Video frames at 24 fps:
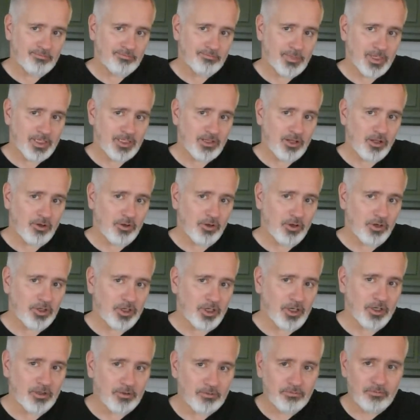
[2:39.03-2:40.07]
my slow
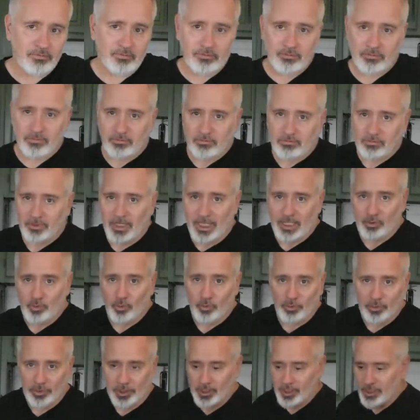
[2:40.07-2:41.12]
cooker. That's what
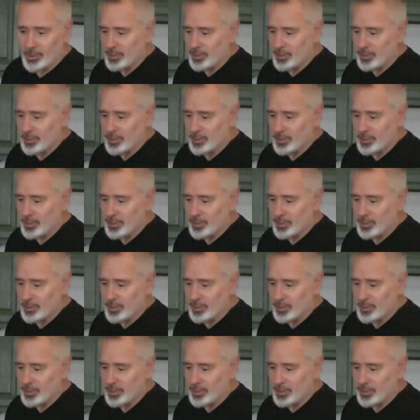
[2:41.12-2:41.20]
we're gonna